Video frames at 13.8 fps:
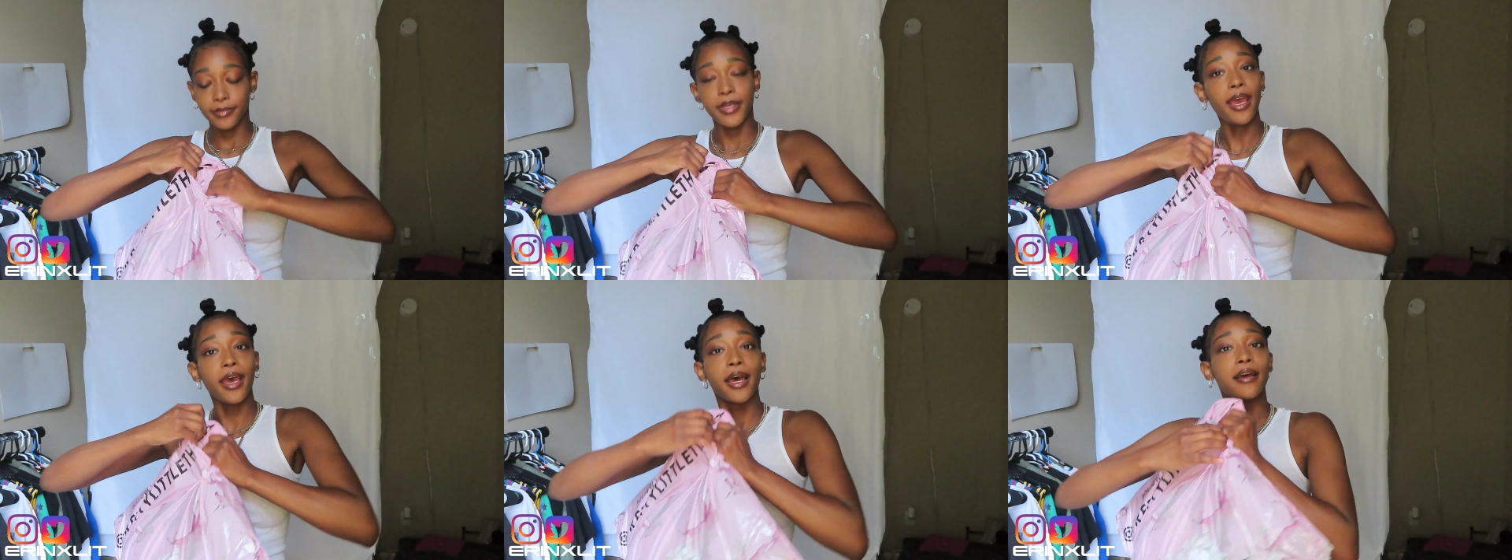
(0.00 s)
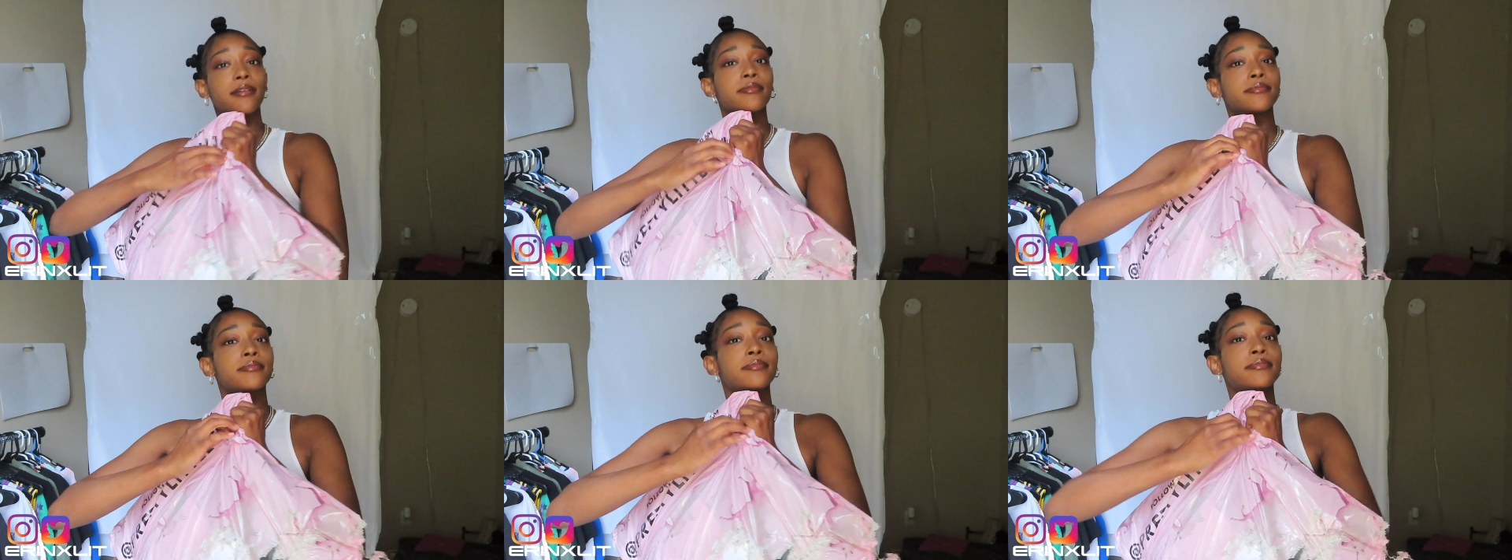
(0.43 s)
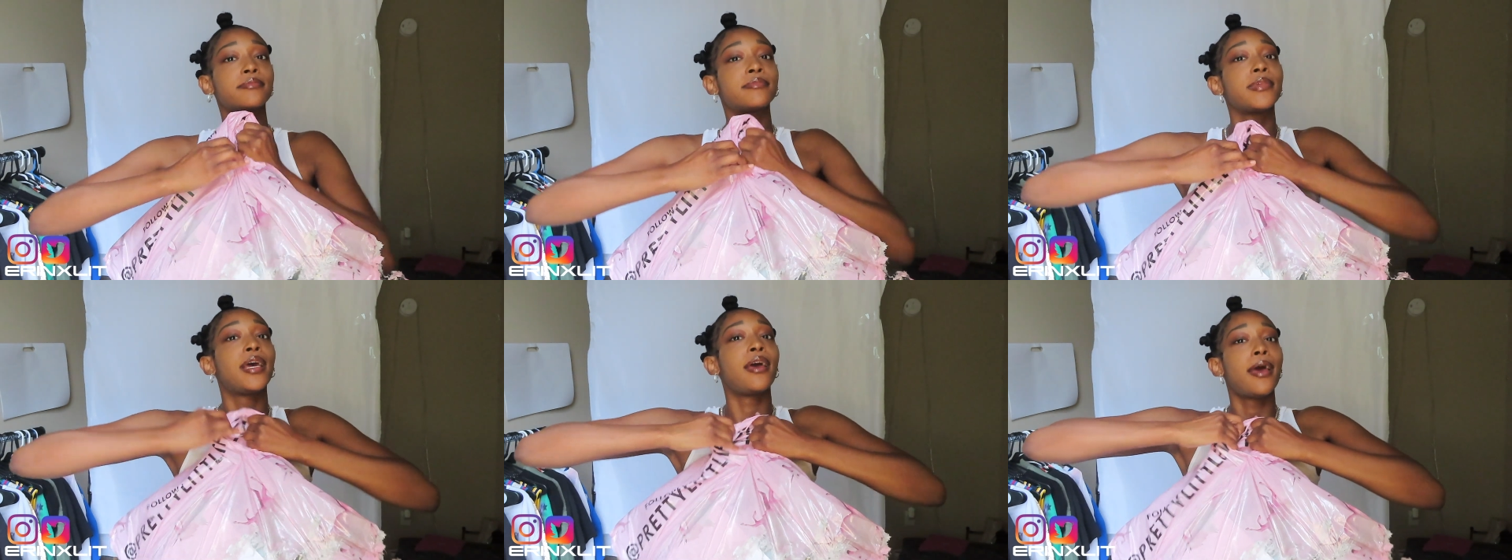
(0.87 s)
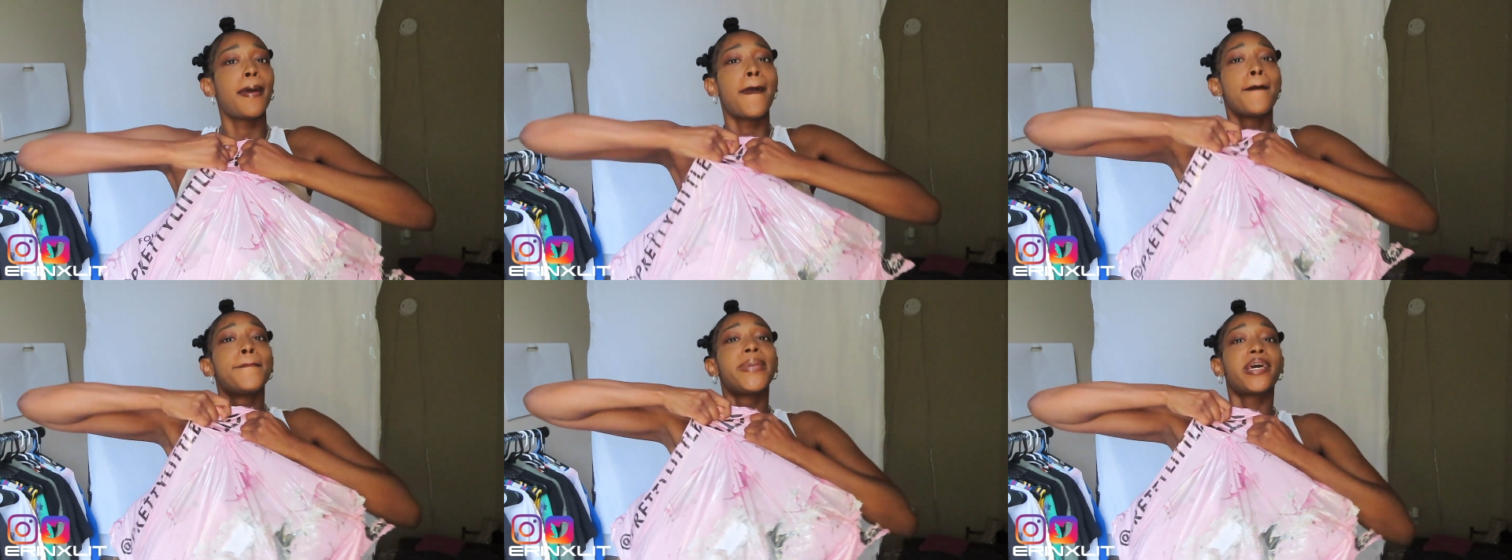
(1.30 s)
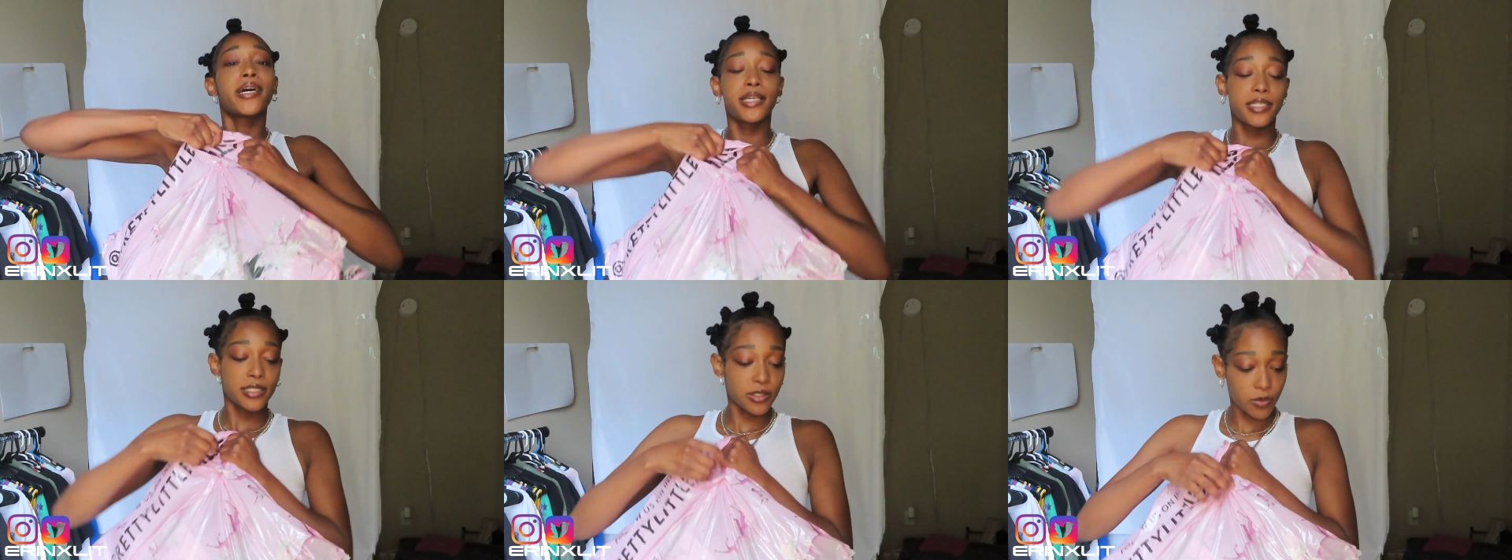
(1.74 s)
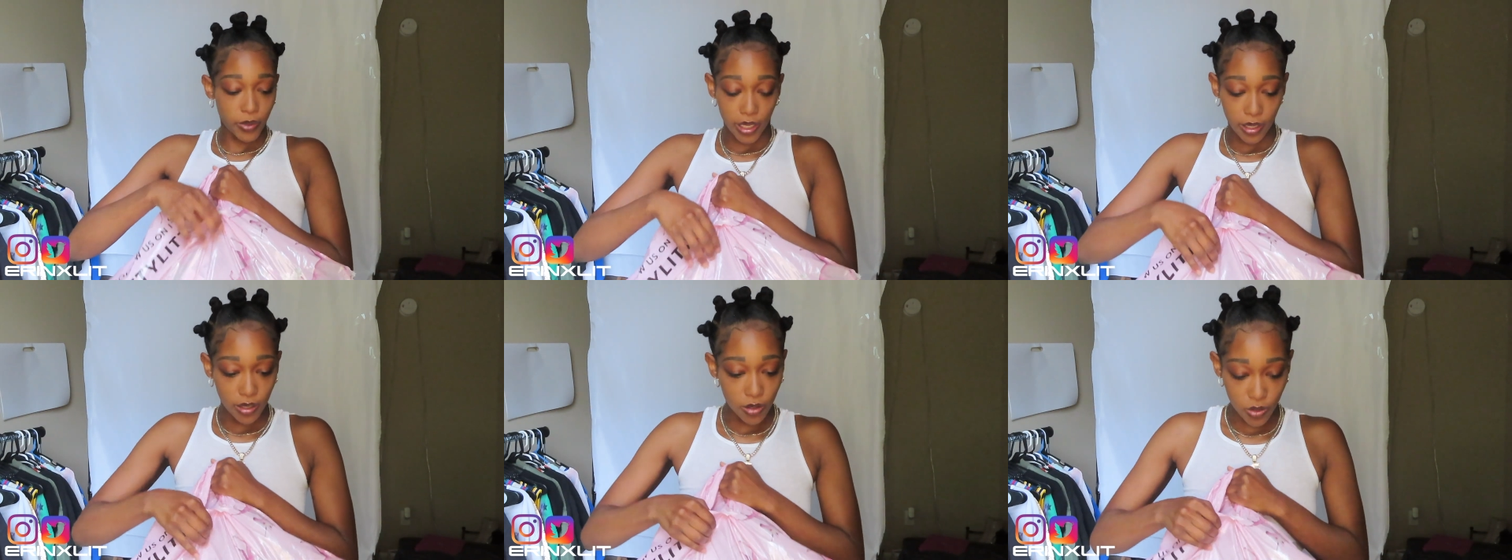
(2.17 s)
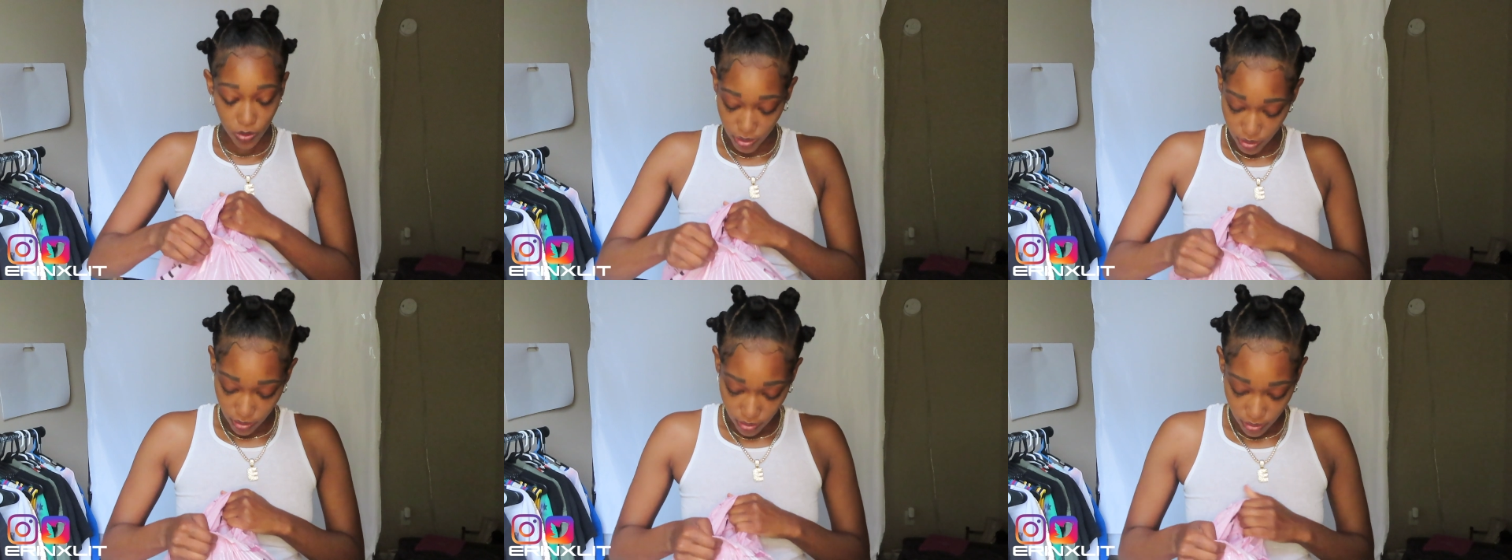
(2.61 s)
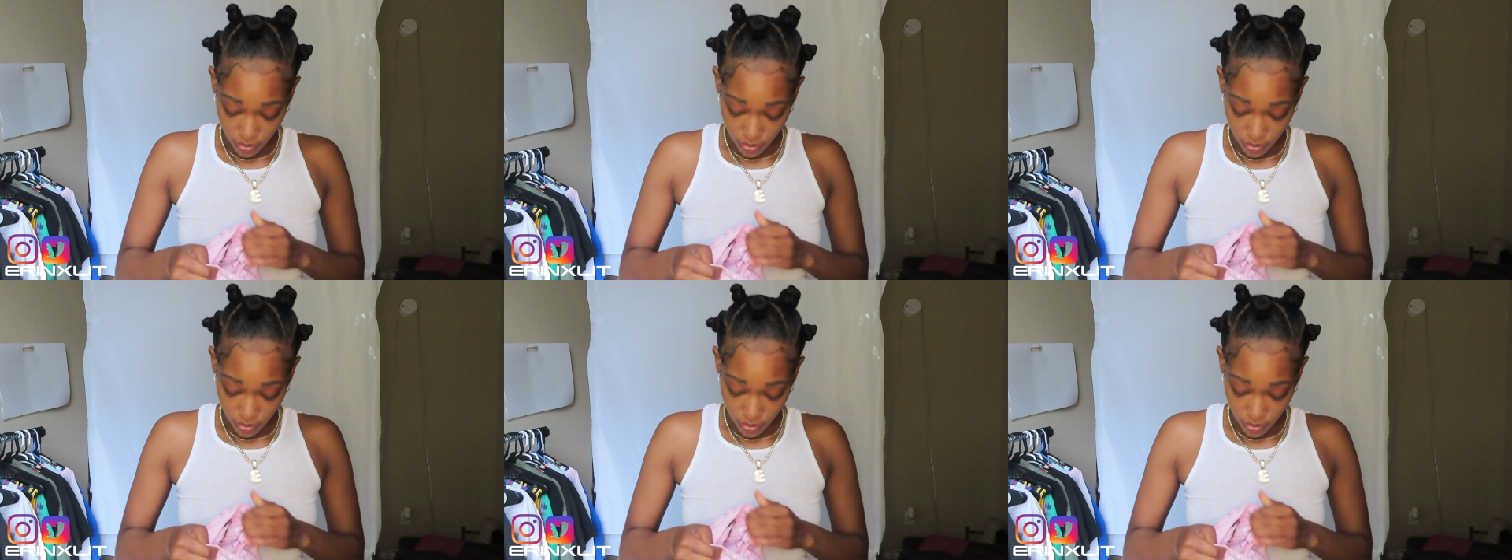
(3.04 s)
Yeah, because wait, hold on,